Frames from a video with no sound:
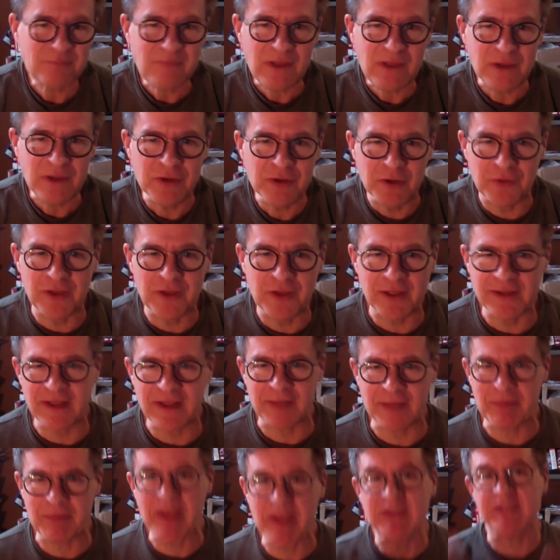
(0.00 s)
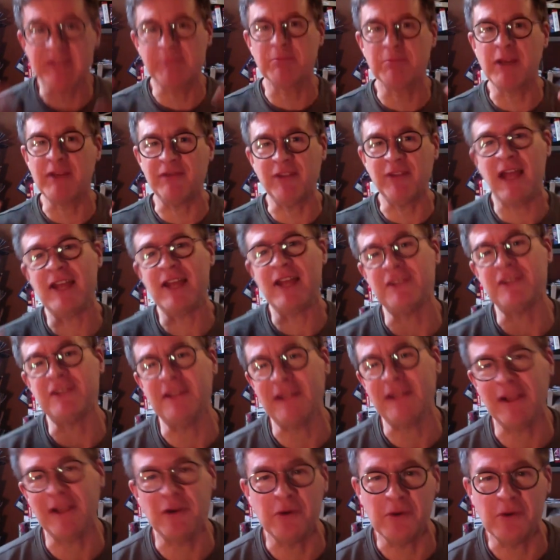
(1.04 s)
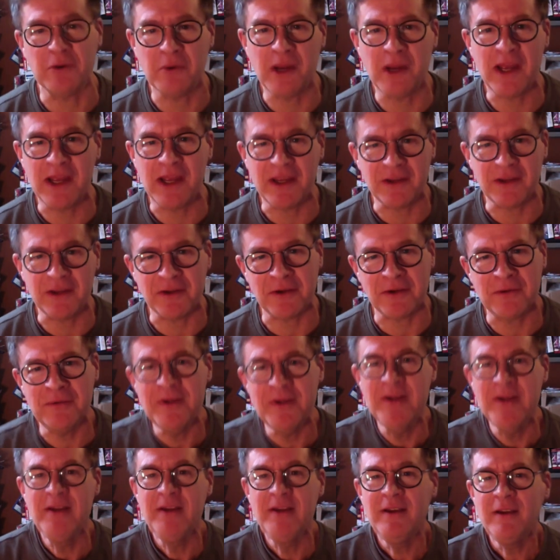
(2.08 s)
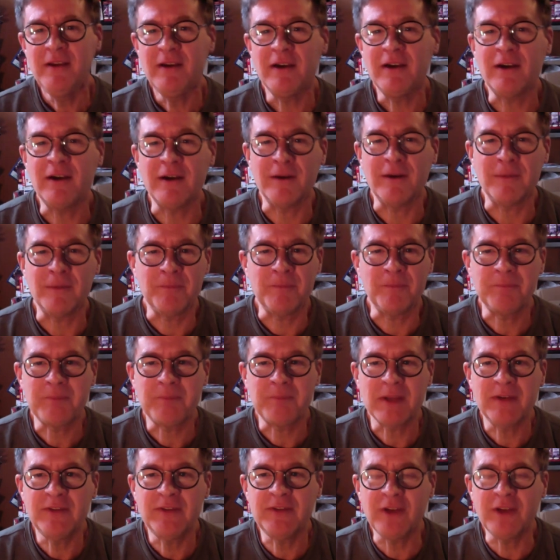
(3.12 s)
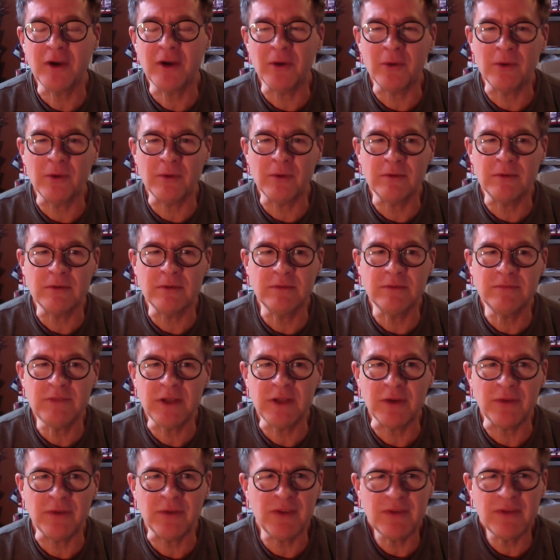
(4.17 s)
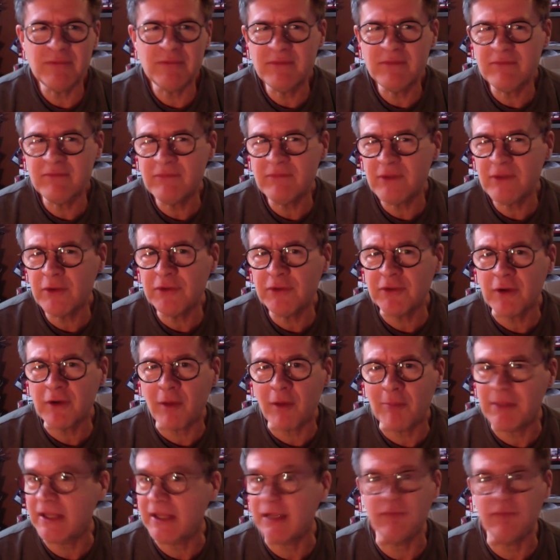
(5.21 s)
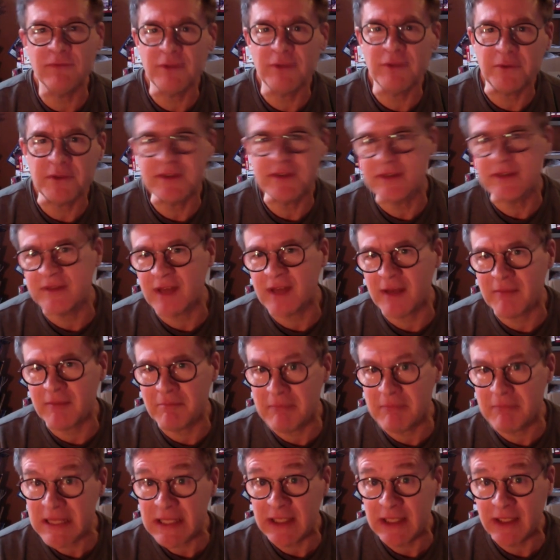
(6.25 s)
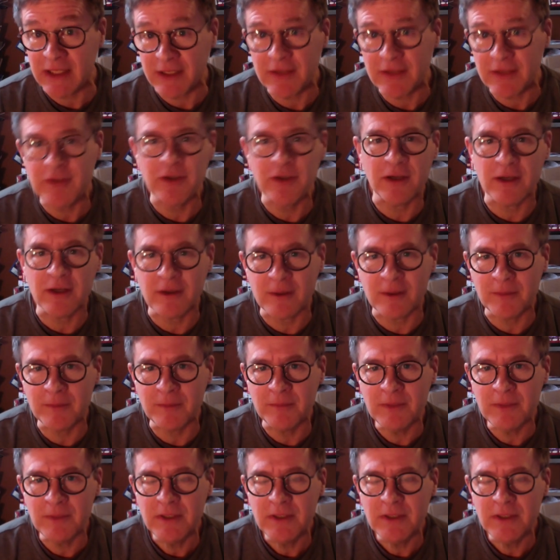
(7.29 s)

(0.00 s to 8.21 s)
you know, they they make this bright flash and then they go away. You know, um, so you know, th- those are all big influences on me. Um,